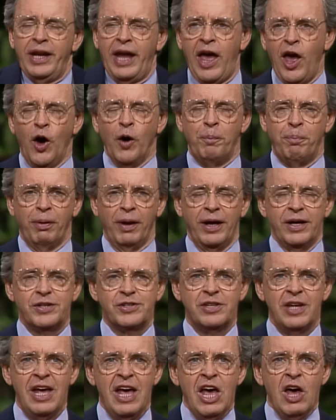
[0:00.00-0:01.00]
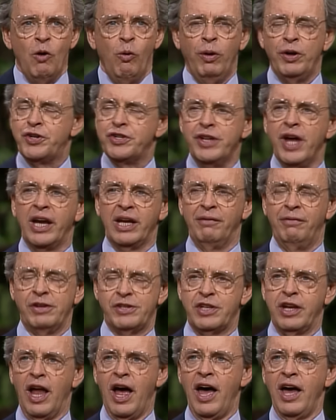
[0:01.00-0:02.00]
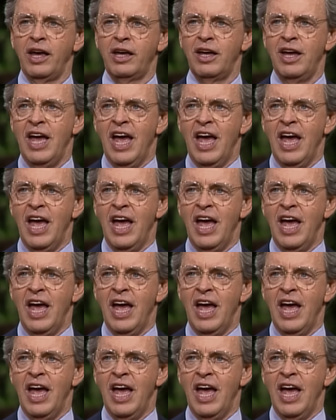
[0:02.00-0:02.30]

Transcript: helpless, which none of us like,